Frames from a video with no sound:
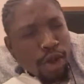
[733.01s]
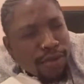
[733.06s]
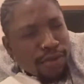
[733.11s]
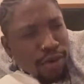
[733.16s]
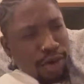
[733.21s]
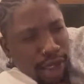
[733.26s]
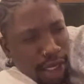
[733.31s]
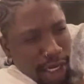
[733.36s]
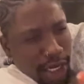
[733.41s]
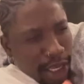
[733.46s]

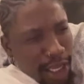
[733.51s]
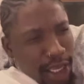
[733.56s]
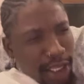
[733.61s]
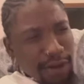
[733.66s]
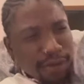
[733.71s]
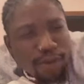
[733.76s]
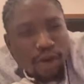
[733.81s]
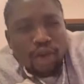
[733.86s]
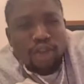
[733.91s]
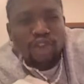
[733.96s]
even create
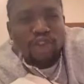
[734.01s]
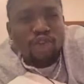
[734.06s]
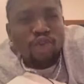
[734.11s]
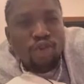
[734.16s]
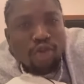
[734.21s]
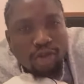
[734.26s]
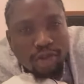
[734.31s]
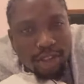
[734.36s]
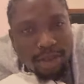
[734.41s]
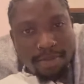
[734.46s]
voice
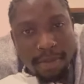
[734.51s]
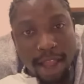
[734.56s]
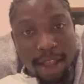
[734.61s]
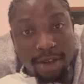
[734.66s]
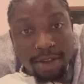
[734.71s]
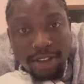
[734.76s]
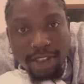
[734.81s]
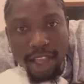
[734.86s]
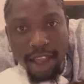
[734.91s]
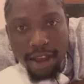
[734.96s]
notes by
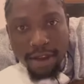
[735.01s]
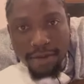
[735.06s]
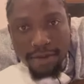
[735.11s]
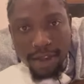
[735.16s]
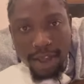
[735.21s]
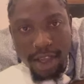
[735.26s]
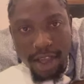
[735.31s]
yourself.